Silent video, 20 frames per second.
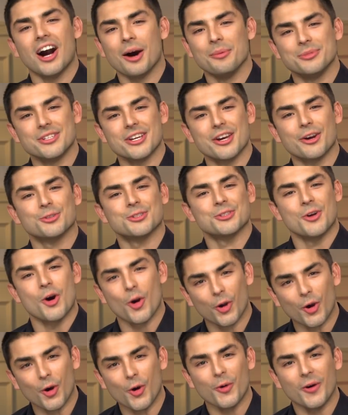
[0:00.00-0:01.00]
I'm Diego
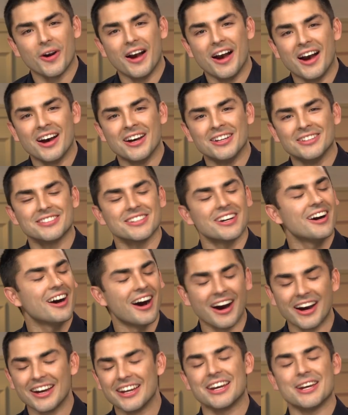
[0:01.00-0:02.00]
Tinoco, and
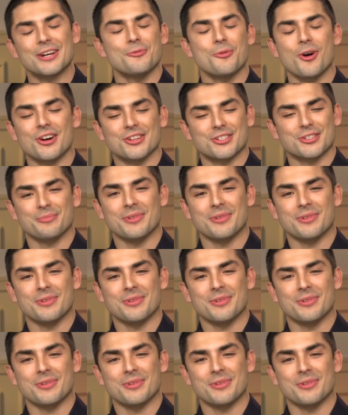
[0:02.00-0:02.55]
I hate watching